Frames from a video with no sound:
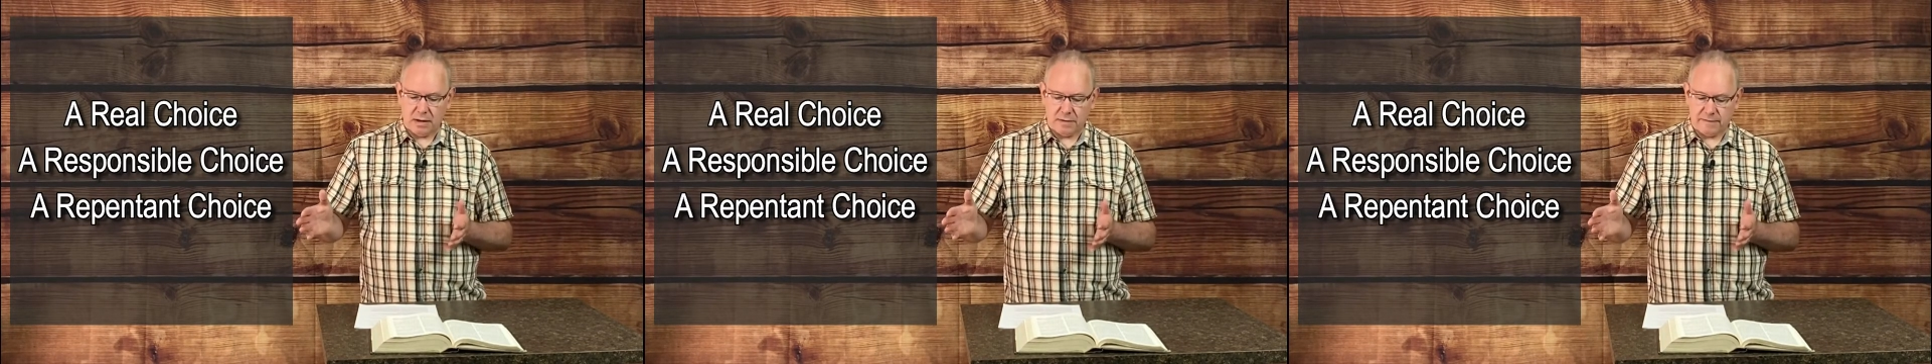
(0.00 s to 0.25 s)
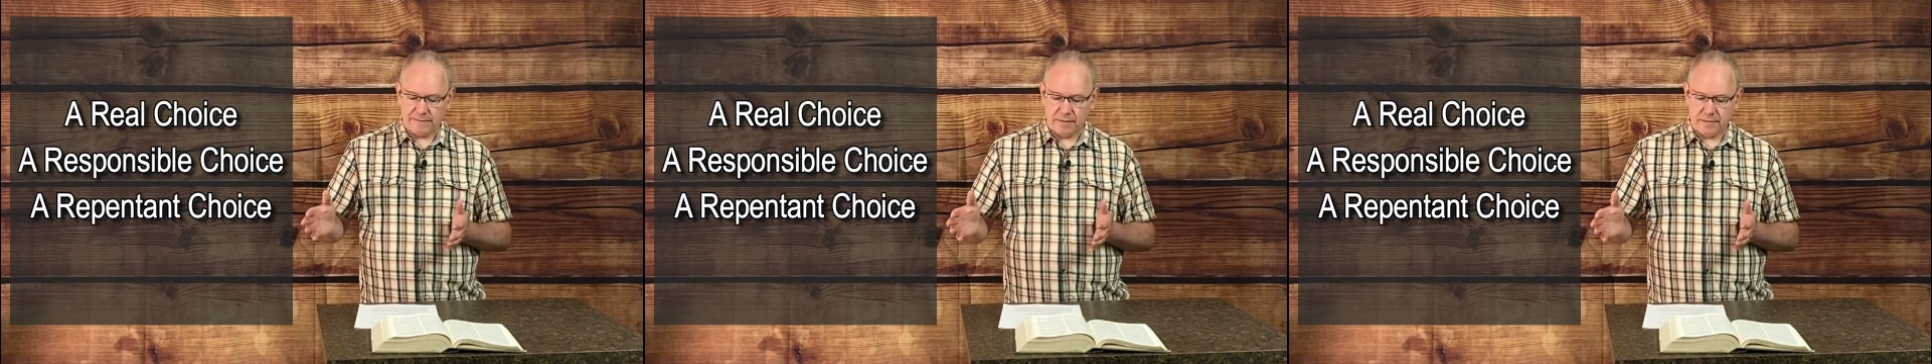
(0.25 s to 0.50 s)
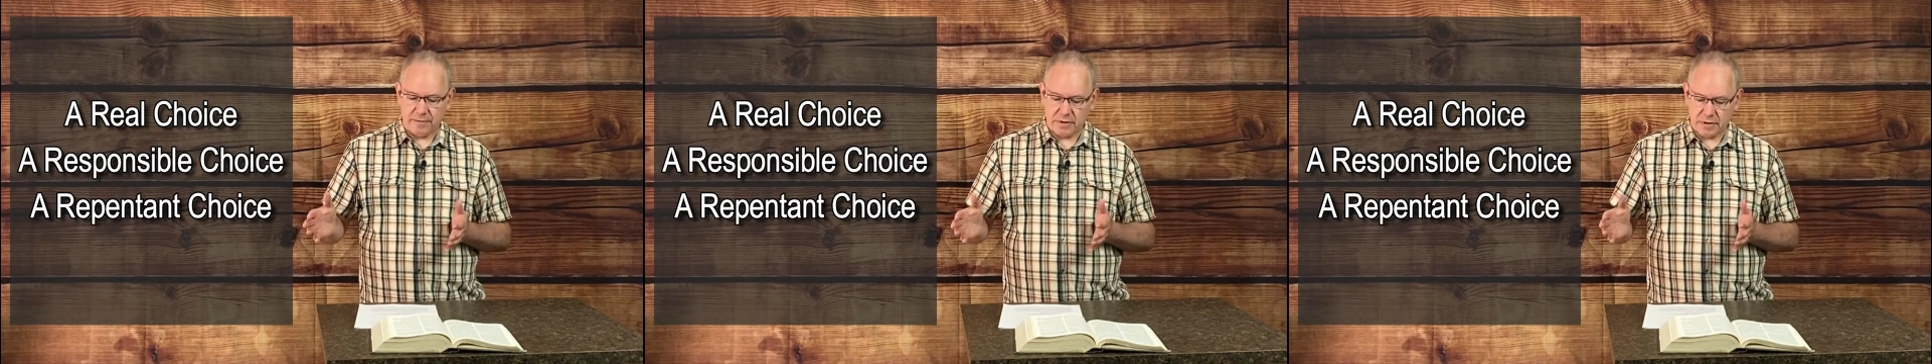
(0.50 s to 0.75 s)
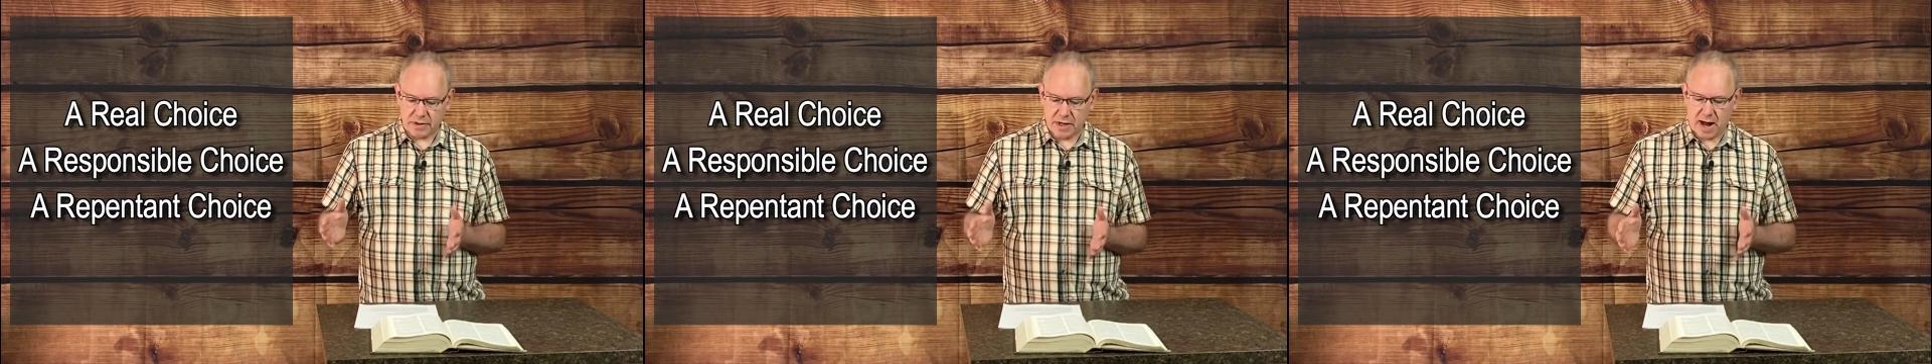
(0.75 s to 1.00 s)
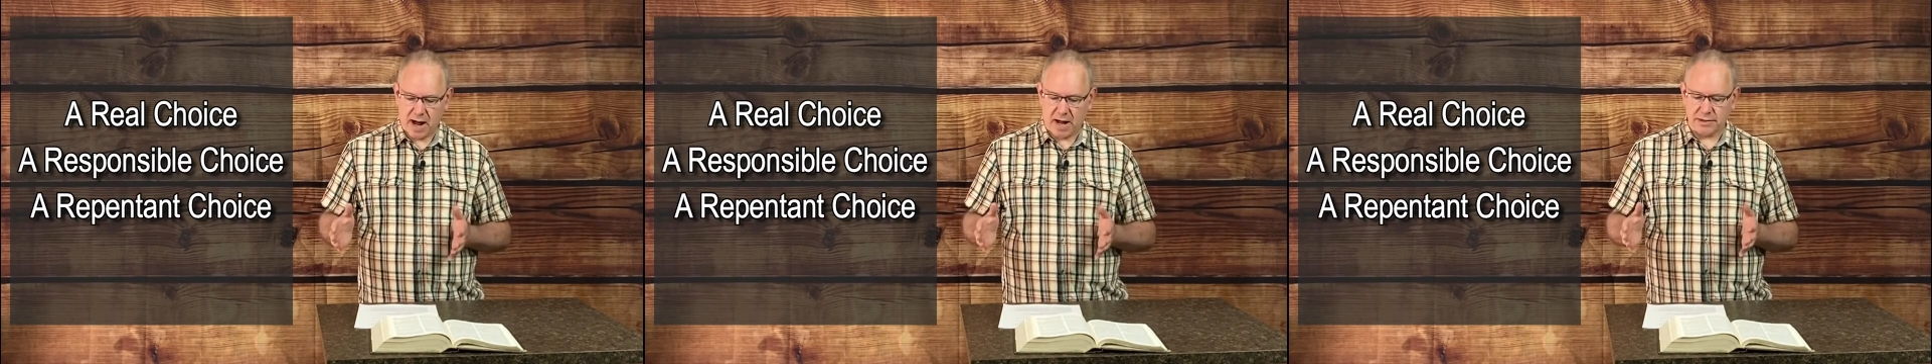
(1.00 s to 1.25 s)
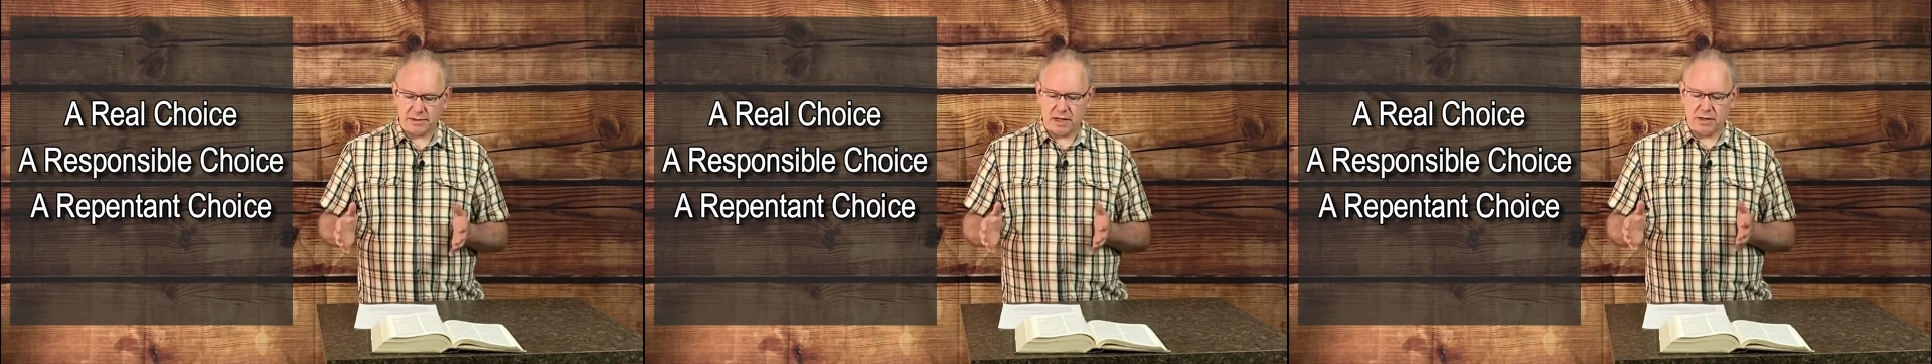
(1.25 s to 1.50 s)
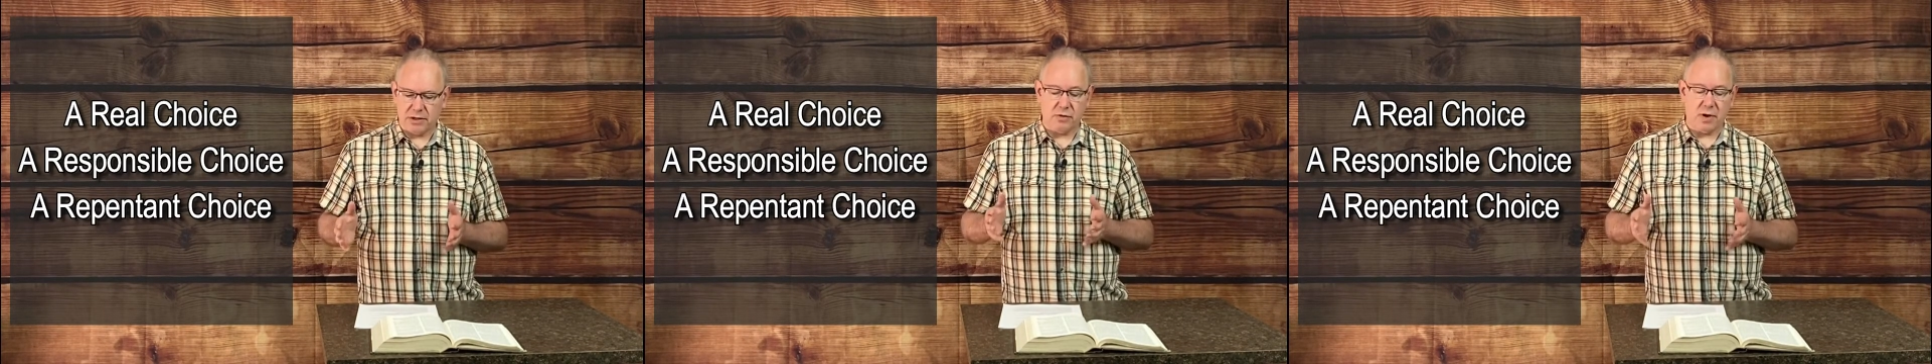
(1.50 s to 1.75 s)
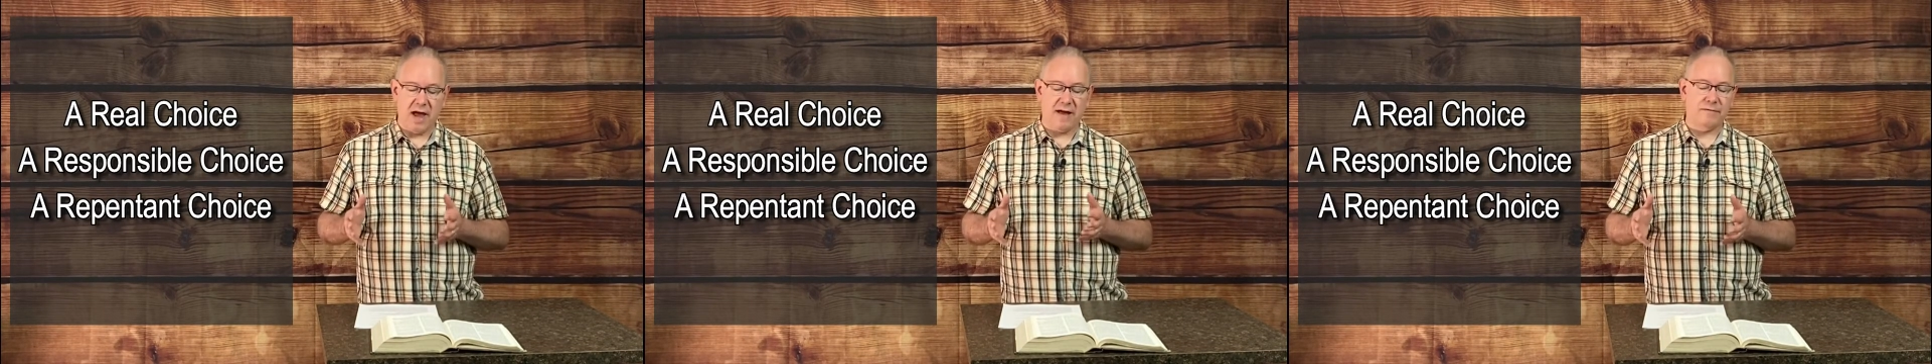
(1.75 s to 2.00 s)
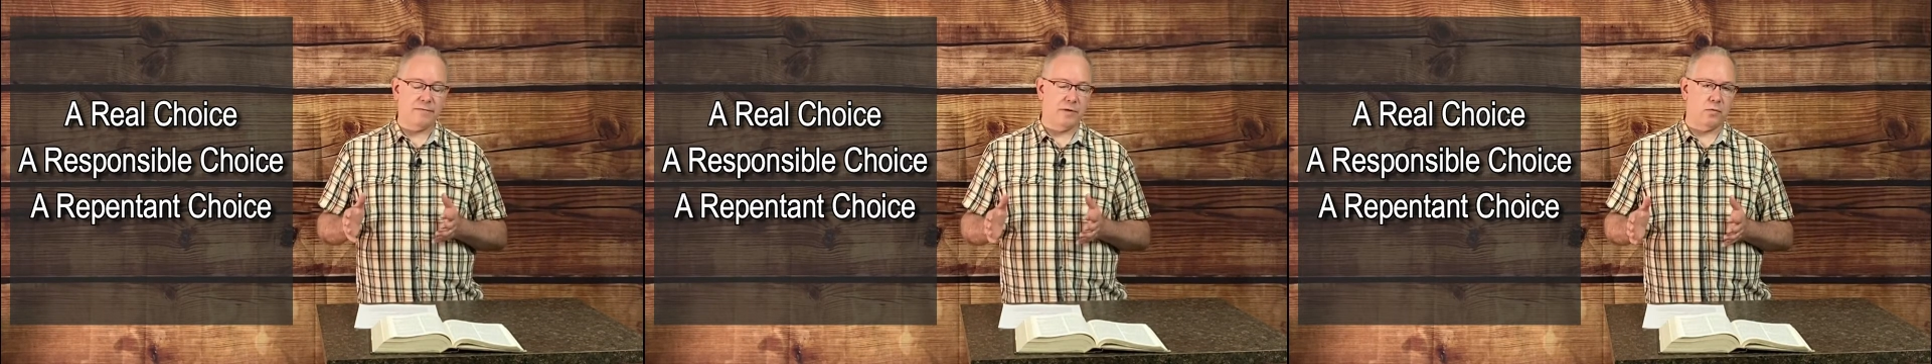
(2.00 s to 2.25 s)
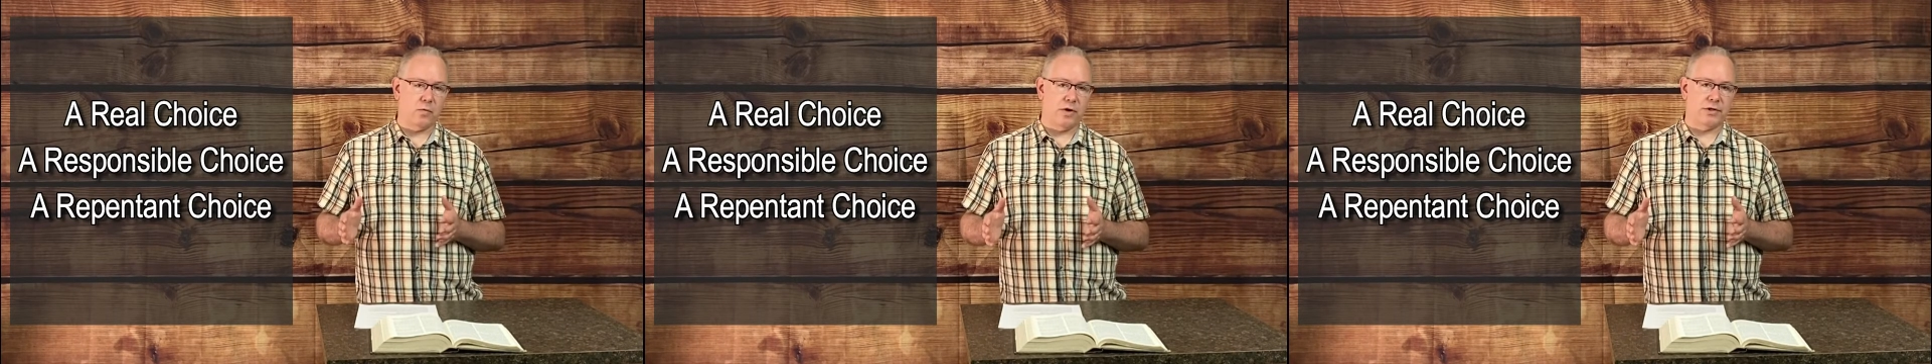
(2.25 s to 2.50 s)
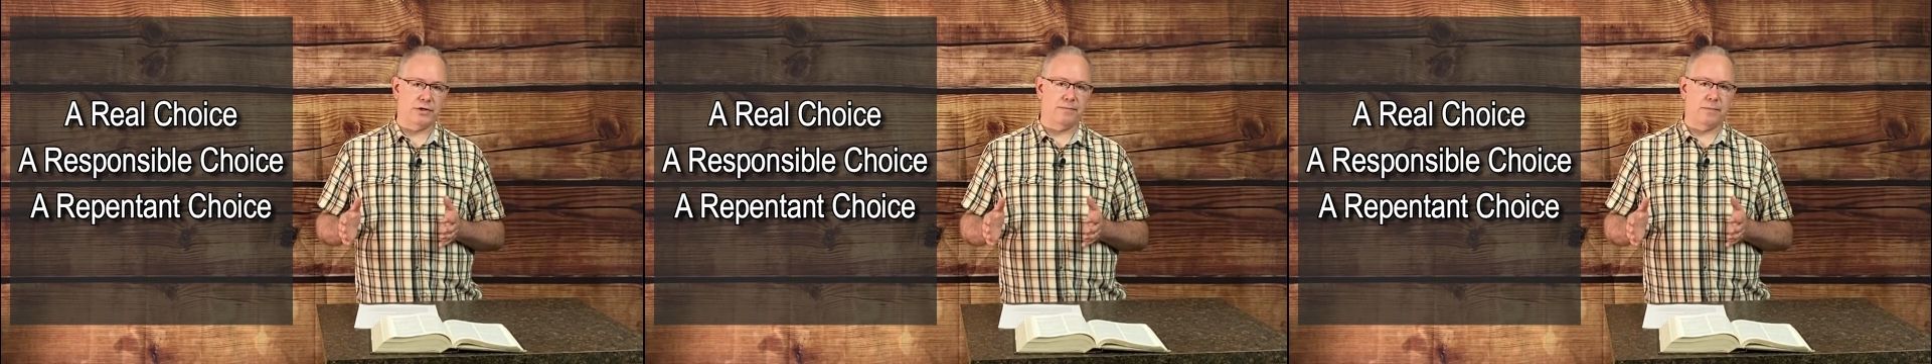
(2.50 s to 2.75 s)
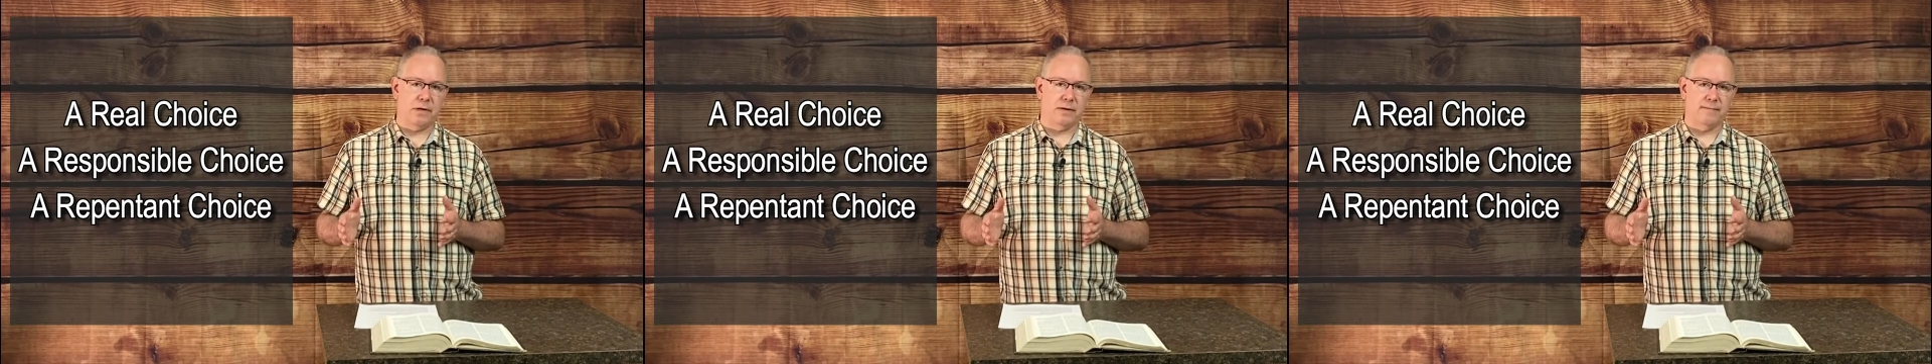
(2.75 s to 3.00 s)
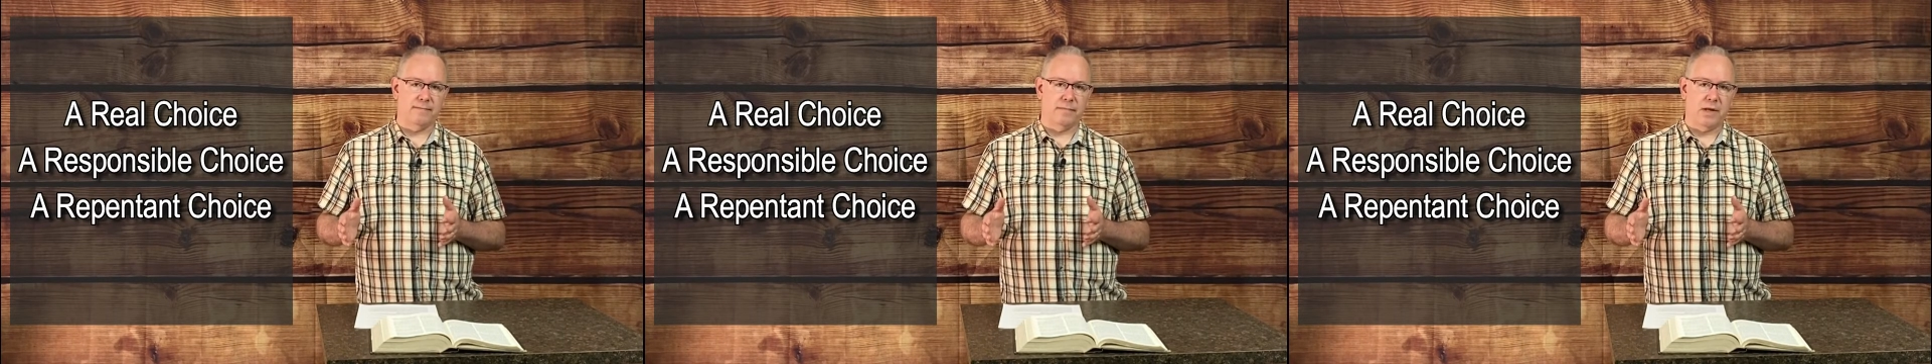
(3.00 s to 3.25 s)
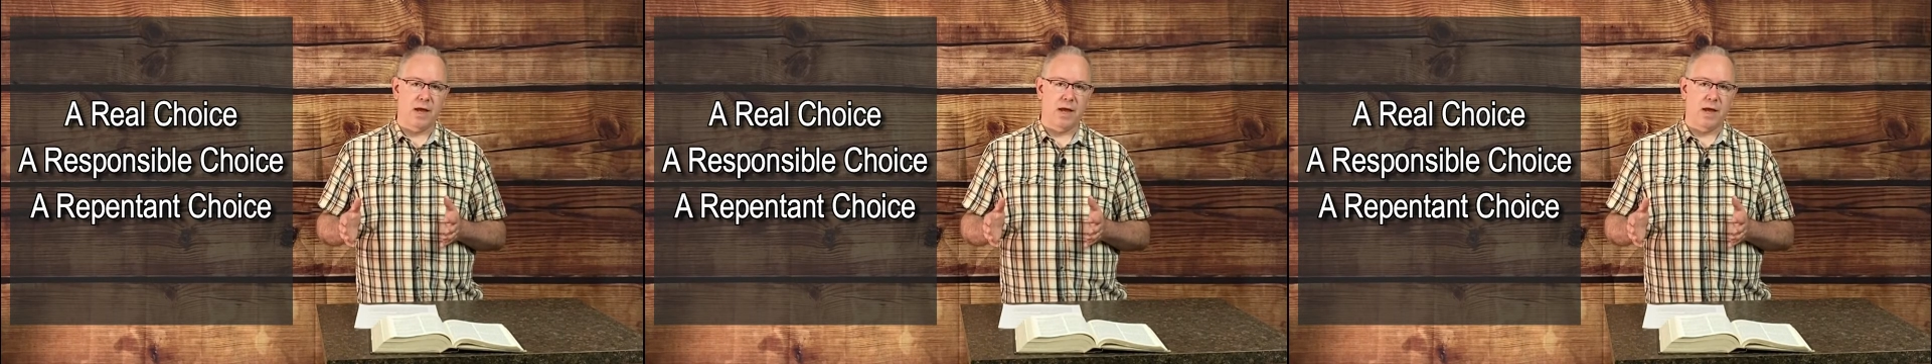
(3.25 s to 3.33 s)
from the gods that you have been worshiping